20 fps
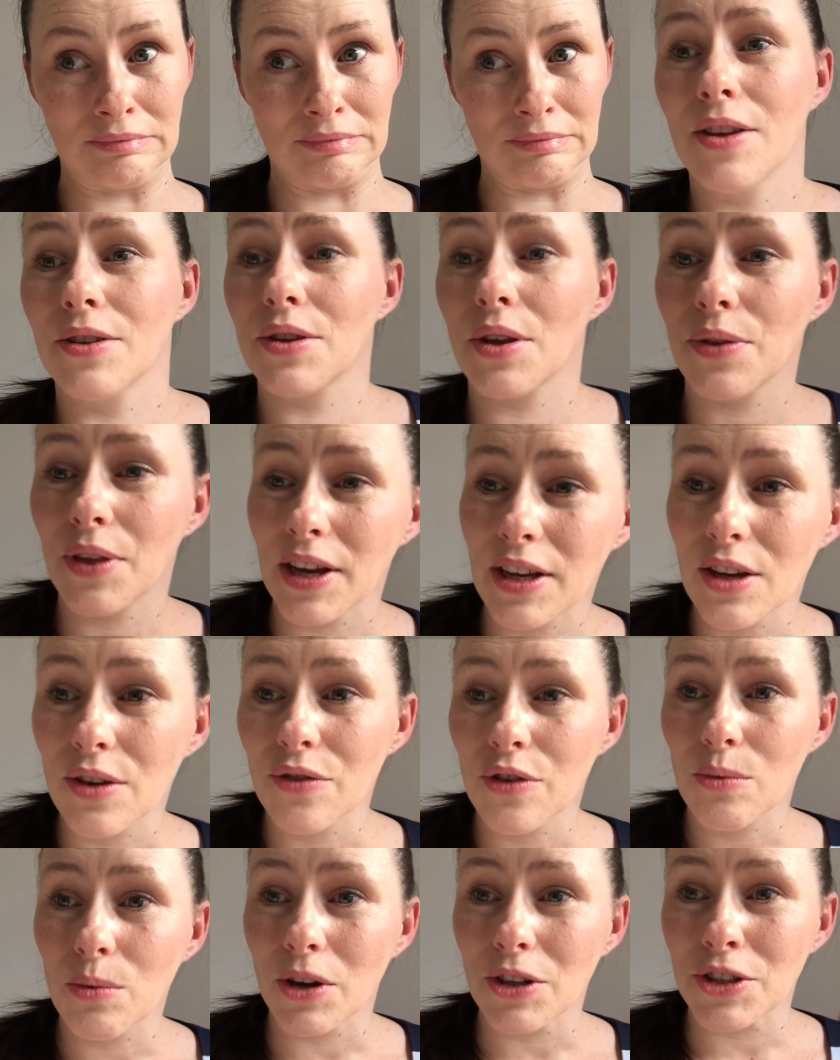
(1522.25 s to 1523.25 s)
So thank you
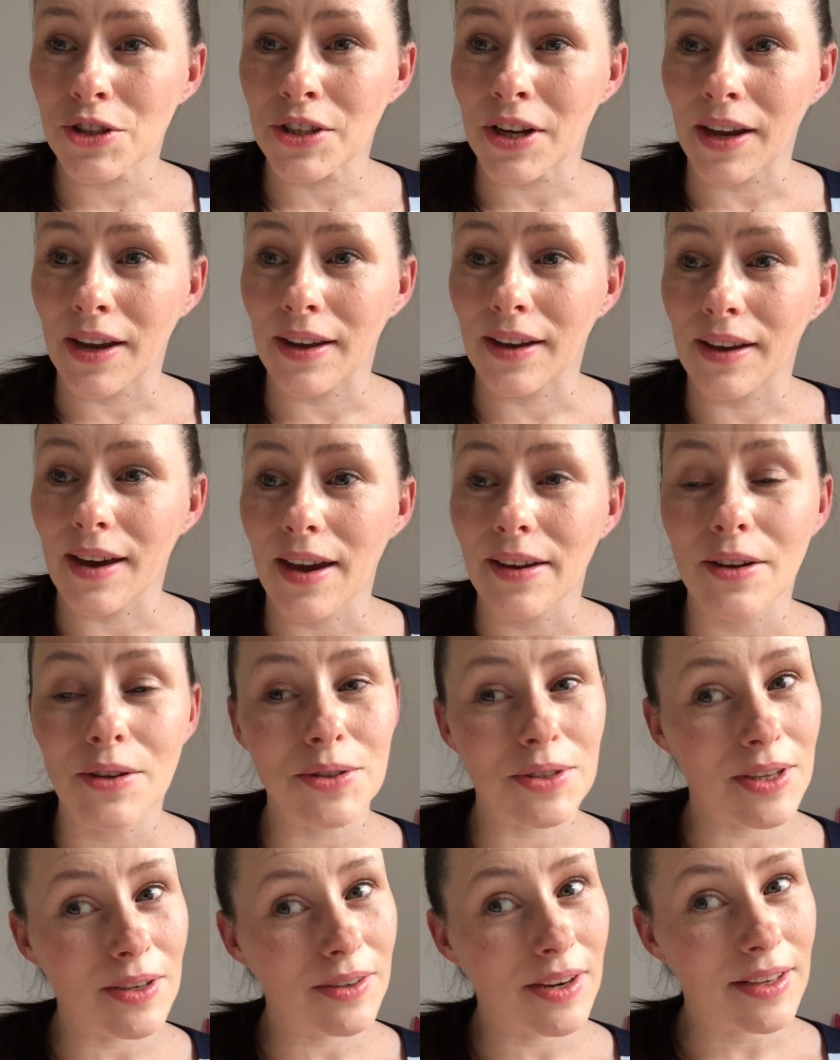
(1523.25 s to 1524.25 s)
for watching, and I'll
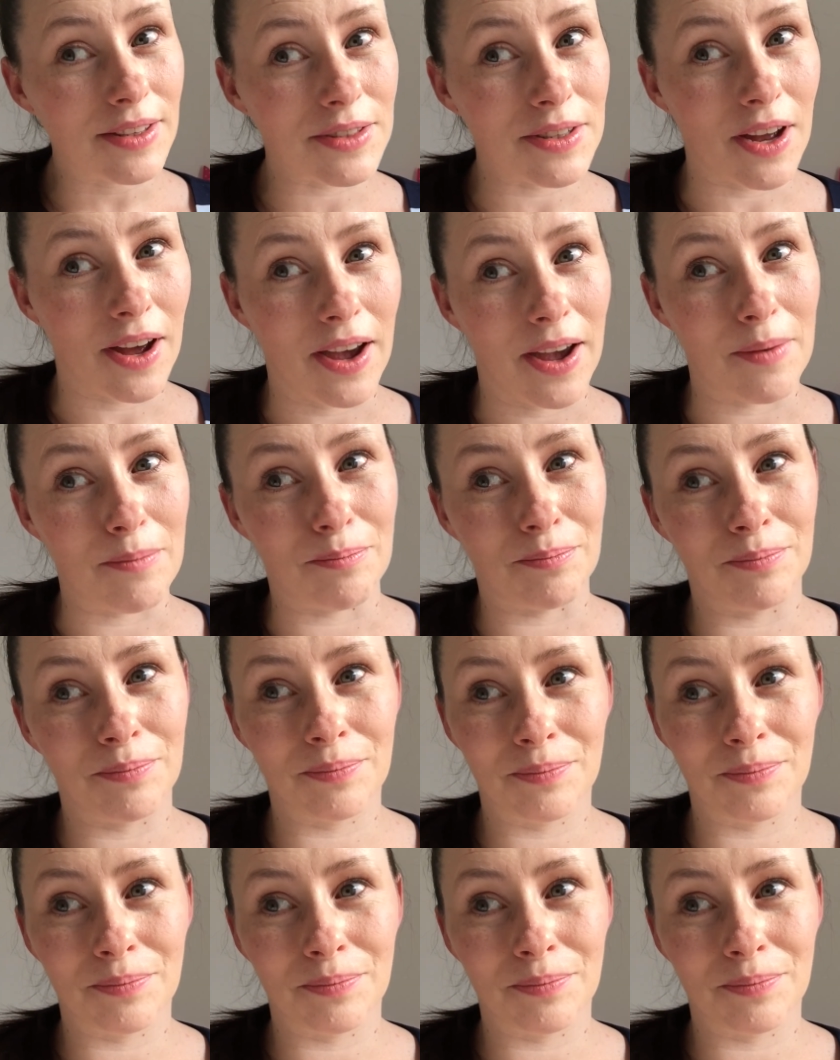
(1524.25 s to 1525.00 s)
see you next time.